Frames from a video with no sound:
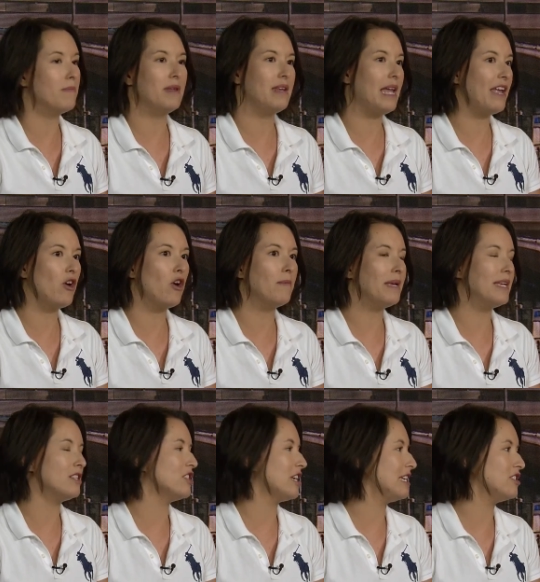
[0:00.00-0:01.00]
But Naomi,
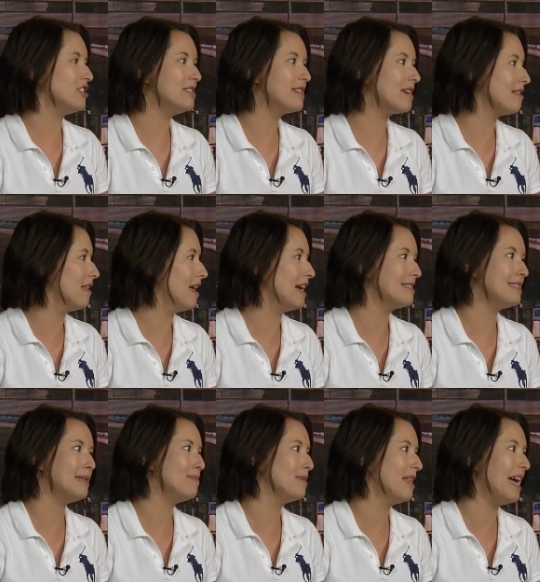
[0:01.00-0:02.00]
geez, she's a
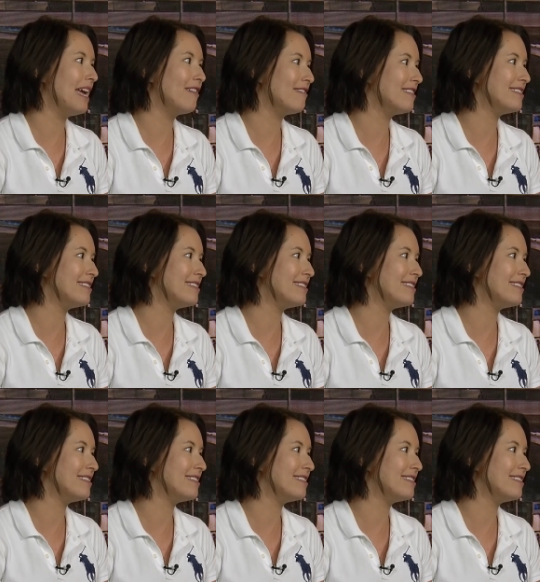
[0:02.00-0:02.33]
classy player,